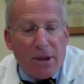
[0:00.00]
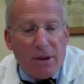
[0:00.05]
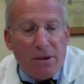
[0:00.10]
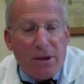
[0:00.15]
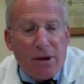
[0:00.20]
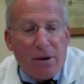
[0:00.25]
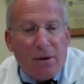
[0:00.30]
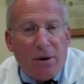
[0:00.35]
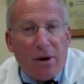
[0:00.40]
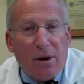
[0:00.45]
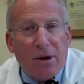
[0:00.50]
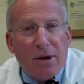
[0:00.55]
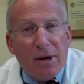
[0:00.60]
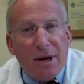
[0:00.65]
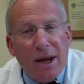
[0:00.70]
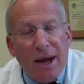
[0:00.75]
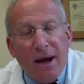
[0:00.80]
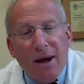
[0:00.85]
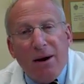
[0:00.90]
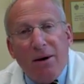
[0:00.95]
There are
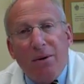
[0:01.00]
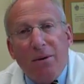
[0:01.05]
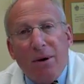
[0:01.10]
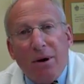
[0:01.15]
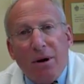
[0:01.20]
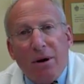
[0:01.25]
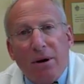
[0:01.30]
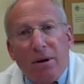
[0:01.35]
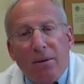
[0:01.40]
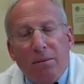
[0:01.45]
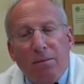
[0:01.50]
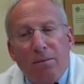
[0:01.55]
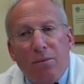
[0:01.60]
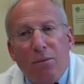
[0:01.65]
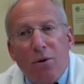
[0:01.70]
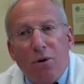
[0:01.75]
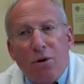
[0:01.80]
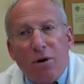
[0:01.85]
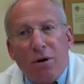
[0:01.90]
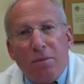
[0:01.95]
now
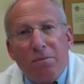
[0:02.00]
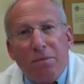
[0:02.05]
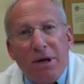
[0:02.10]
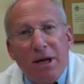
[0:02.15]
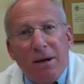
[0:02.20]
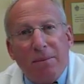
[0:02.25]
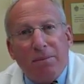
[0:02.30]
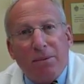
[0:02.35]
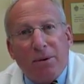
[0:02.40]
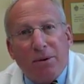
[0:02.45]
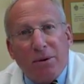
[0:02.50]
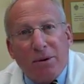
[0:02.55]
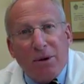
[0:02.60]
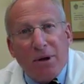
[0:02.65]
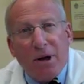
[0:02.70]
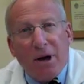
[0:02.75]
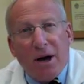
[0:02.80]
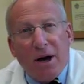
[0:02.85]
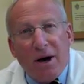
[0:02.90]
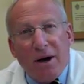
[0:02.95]
more people
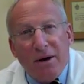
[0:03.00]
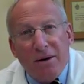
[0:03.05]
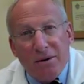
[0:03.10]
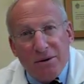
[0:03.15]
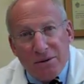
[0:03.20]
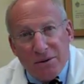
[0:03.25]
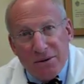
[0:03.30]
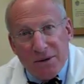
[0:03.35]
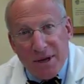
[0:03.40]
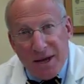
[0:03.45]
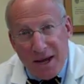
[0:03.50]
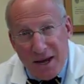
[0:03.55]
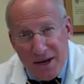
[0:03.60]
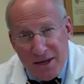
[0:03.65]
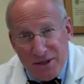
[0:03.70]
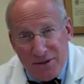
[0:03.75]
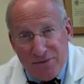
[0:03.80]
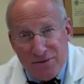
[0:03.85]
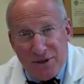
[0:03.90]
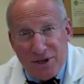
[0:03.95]
under the
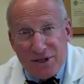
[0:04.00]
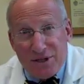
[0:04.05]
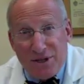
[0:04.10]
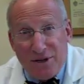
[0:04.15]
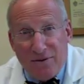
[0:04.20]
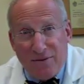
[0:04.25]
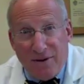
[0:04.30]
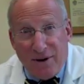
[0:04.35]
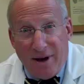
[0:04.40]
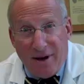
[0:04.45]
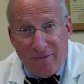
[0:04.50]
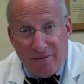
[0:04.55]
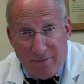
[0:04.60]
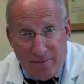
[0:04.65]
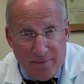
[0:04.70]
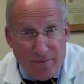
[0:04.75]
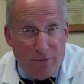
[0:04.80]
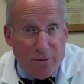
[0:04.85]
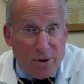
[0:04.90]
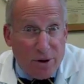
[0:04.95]
age of 65,
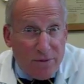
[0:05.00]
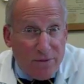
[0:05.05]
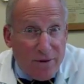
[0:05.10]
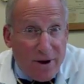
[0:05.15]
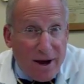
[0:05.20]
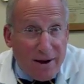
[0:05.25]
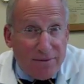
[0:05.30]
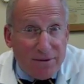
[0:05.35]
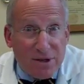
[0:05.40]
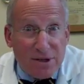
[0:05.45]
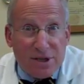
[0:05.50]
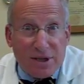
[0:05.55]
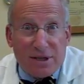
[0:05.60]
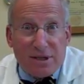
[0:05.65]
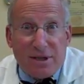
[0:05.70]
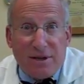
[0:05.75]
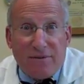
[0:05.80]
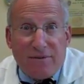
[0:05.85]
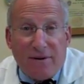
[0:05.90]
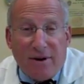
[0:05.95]
from 45 to
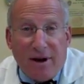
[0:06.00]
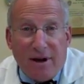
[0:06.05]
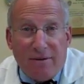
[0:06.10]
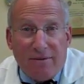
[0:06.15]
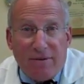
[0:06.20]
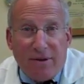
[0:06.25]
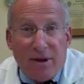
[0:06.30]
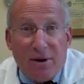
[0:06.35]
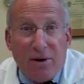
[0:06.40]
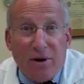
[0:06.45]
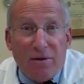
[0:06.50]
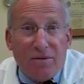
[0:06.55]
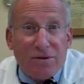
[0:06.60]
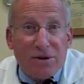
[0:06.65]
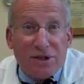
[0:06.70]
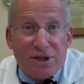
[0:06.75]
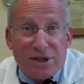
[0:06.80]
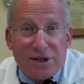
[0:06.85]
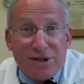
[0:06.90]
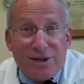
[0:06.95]
65, than over
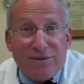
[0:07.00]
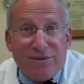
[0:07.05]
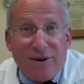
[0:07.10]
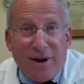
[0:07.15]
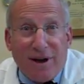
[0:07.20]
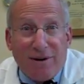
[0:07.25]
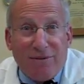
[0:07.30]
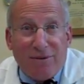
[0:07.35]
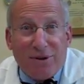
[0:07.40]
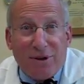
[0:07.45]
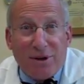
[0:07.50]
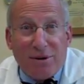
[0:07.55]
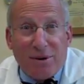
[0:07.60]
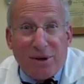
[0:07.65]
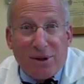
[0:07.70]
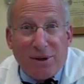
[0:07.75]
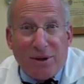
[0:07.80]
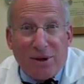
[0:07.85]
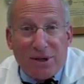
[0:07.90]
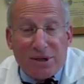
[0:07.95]
65 with
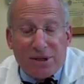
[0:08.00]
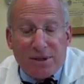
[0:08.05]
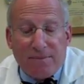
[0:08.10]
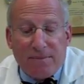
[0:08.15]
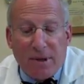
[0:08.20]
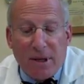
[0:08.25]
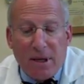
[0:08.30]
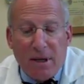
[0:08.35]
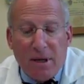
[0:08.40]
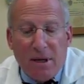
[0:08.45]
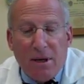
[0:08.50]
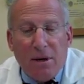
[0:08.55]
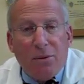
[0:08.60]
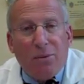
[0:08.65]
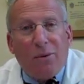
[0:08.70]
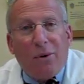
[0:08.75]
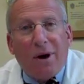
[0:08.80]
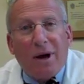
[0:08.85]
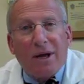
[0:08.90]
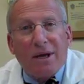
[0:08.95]
hearing loss.
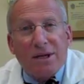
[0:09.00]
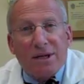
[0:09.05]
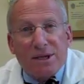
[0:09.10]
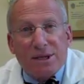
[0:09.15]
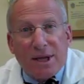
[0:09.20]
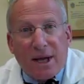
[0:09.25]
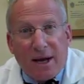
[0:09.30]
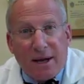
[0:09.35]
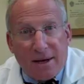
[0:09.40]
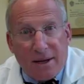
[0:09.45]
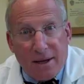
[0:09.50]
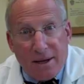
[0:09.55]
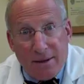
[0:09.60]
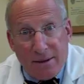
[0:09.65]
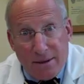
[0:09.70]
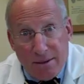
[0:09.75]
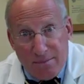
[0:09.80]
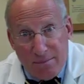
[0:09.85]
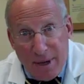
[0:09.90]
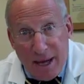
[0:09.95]
Why is that?
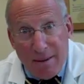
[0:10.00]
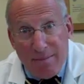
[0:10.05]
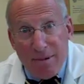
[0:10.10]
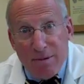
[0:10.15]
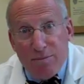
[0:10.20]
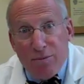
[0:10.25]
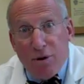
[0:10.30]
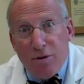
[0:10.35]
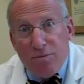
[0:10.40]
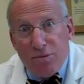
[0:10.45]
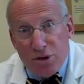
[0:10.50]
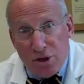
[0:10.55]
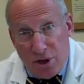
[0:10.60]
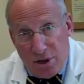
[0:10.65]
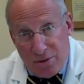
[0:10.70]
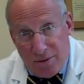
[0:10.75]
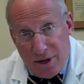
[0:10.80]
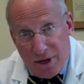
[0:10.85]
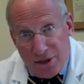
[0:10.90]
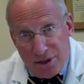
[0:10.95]
The baby boom
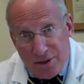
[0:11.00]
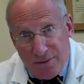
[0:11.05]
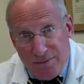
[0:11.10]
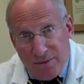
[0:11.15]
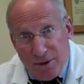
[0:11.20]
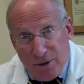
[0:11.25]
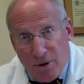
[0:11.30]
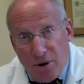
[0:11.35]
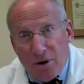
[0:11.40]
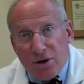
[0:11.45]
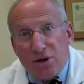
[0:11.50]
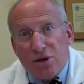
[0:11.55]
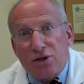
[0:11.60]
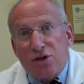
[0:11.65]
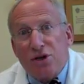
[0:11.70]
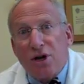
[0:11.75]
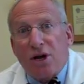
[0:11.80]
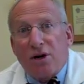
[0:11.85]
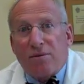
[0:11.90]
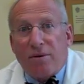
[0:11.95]
generation,
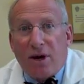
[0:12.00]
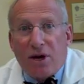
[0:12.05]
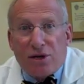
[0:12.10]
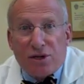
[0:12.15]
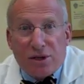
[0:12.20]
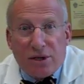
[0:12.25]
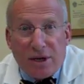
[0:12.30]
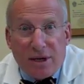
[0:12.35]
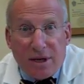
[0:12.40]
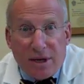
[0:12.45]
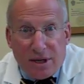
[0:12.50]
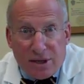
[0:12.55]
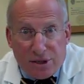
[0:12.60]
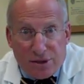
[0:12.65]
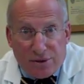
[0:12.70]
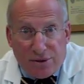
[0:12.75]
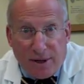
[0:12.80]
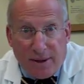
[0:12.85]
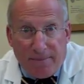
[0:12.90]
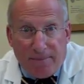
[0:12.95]
largest generation in
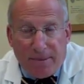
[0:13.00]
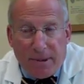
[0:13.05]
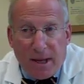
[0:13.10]
history.